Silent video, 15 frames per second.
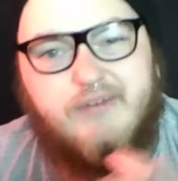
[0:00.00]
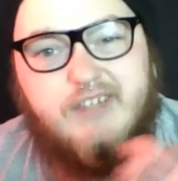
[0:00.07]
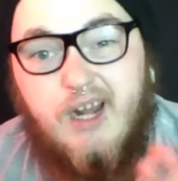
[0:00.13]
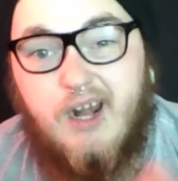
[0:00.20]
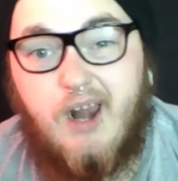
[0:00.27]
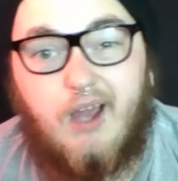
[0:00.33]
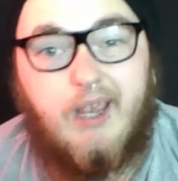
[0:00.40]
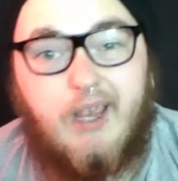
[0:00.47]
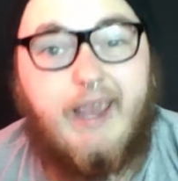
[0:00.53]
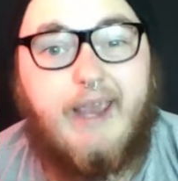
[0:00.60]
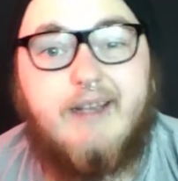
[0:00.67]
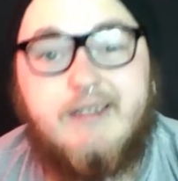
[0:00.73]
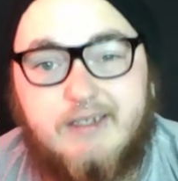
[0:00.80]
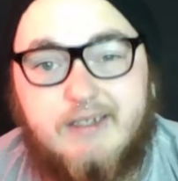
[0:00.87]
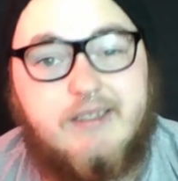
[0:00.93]
mouth to
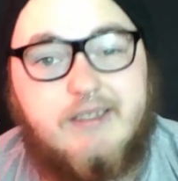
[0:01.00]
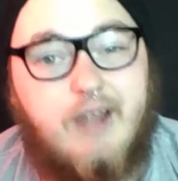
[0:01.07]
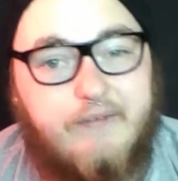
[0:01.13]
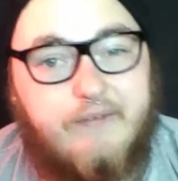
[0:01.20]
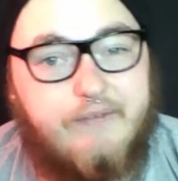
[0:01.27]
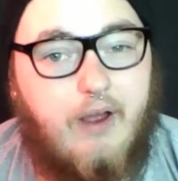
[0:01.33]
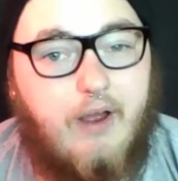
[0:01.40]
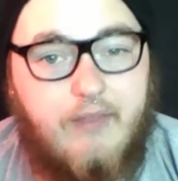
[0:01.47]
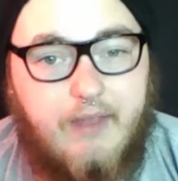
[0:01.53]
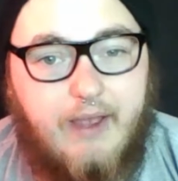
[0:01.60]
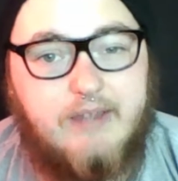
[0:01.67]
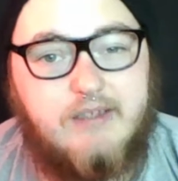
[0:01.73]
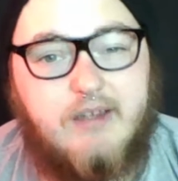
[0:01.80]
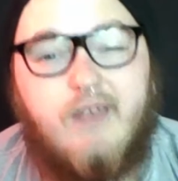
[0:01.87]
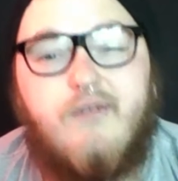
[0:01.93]
lung hits and stuff
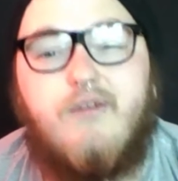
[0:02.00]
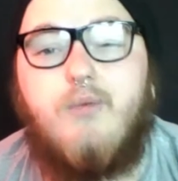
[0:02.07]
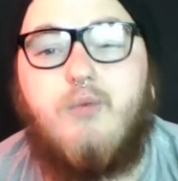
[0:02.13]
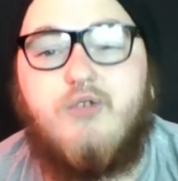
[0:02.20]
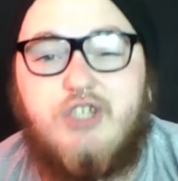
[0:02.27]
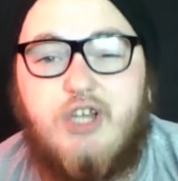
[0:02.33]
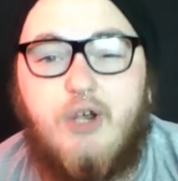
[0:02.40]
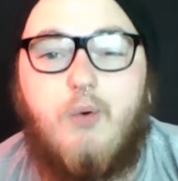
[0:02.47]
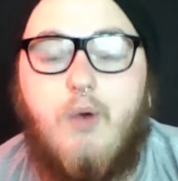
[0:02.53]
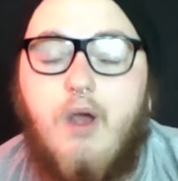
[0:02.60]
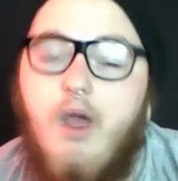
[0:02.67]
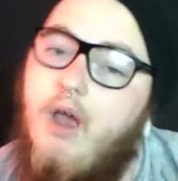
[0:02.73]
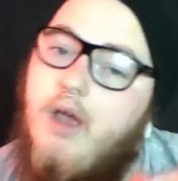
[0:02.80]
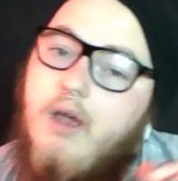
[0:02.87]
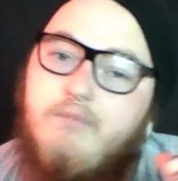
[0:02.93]
like that. So if you're
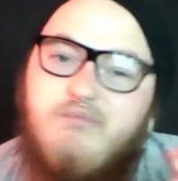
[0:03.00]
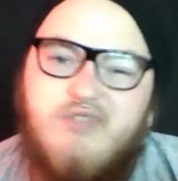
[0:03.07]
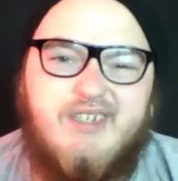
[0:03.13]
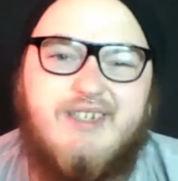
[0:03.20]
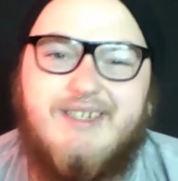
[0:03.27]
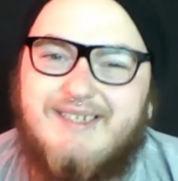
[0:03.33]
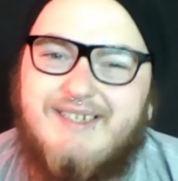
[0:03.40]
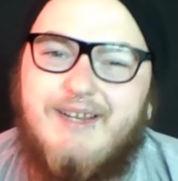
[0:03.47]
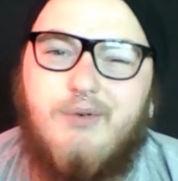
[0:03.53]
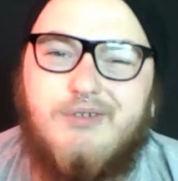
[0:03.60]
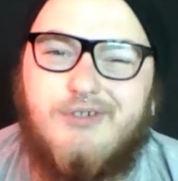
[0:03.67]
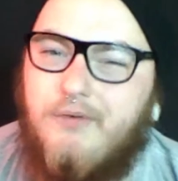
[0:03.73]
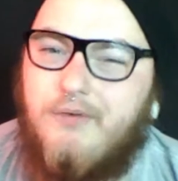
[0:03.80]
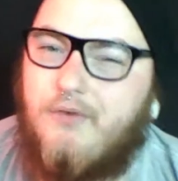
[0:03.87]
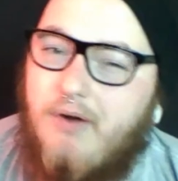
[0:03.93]
still
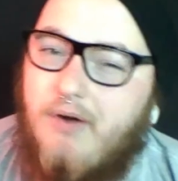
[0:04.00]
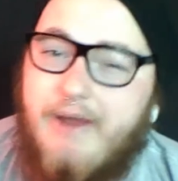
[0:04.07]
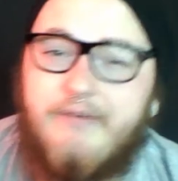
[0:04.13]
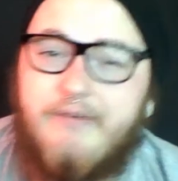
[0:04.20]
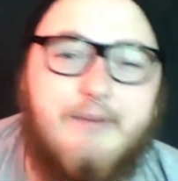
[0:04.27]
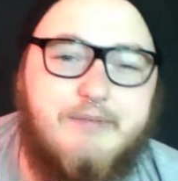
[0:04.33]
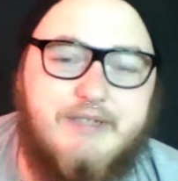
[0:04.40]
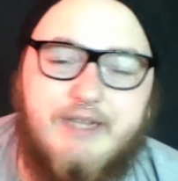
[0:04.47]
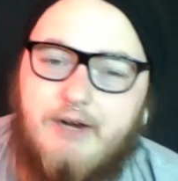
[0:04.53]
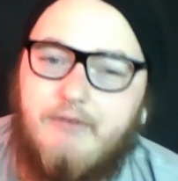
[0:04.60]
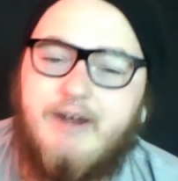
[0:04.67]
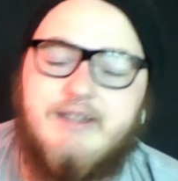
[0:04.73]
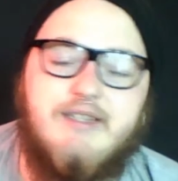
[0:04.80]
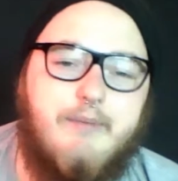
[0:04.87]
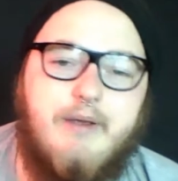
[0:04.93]
sort of craving them
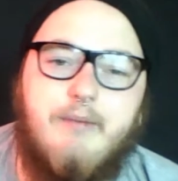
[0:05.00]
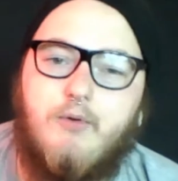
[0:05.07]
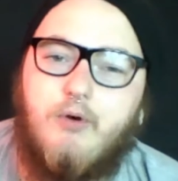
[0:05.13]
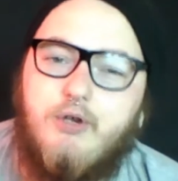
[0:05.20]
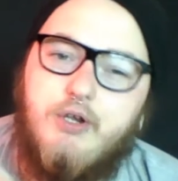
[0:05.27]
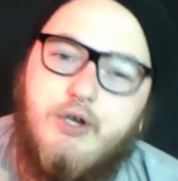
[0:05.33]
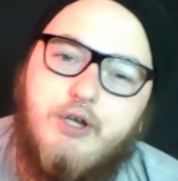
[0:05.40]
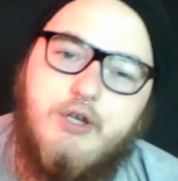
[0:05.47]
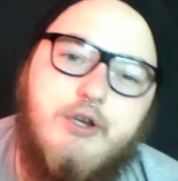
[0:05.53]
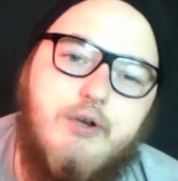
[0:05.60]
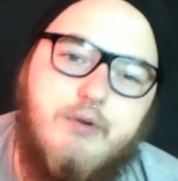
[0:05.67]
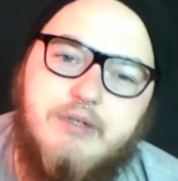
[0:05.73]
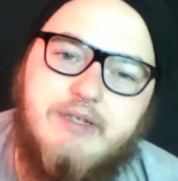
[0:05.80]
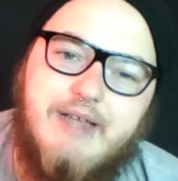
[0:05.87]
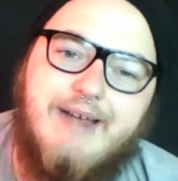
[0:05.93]
cigarettes a bit more, you
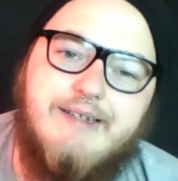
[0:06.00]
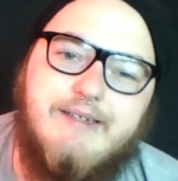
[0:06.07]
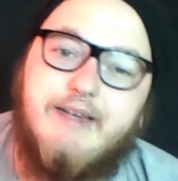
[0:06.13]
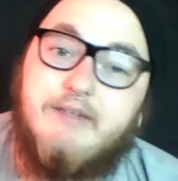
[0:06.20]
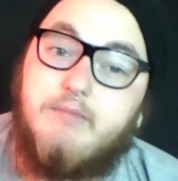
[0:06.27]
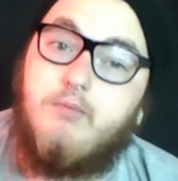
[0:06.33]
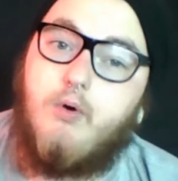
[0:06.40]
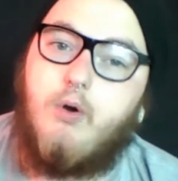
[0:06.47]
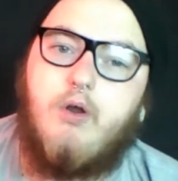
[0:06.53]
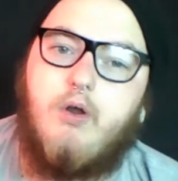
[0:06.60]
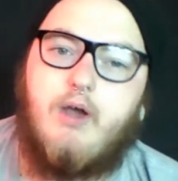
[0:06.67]
can use that. So it's